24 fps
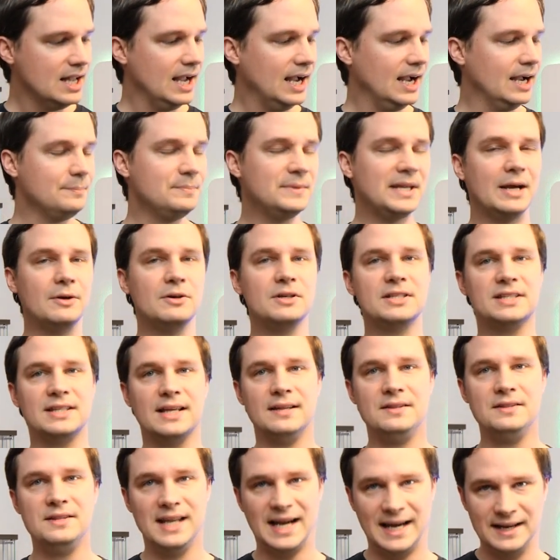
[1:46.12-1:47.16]
And there is
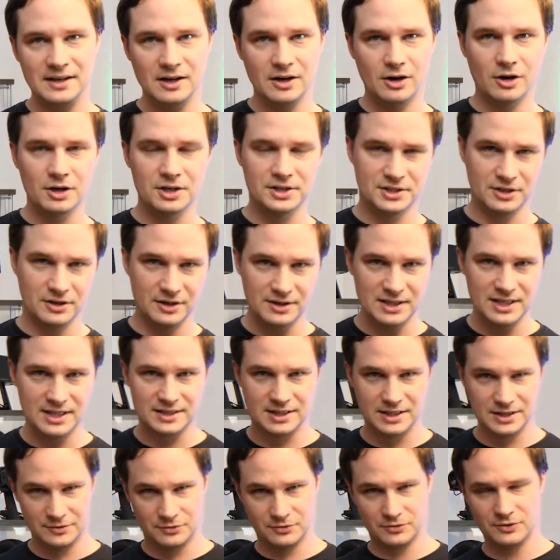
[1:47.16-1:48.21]
another
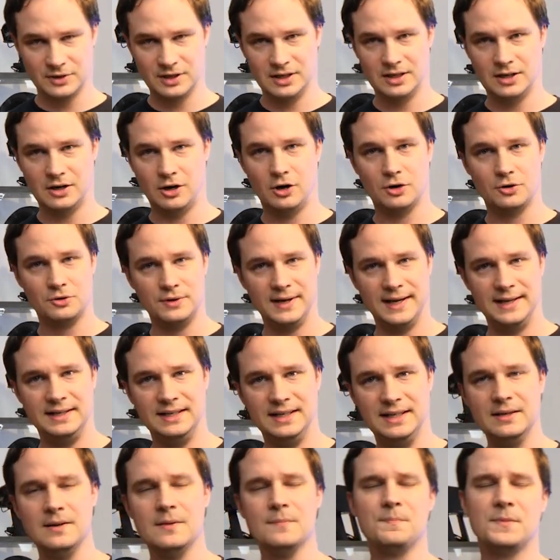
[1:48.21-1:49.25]
alternative
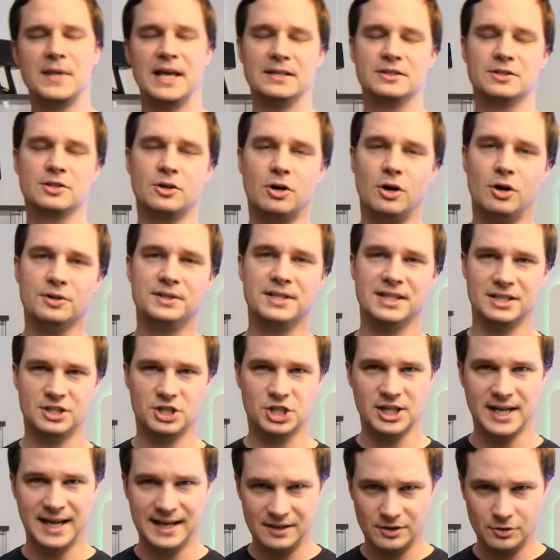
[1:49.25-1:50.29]
already that's called
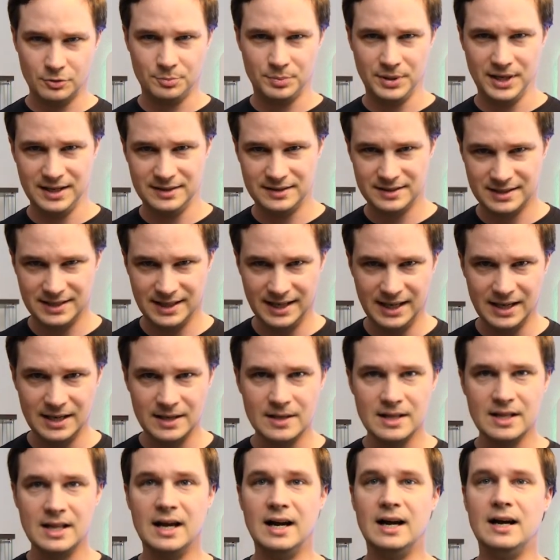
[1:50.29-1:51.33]
Shadow PC.
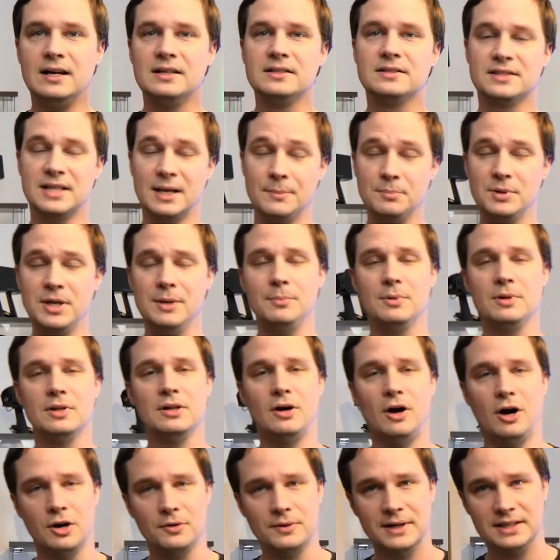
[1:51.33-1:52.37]
Some people
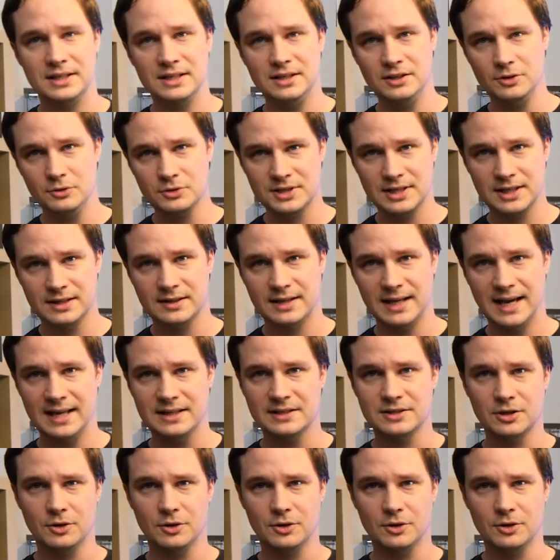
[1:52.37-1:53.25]
already using that.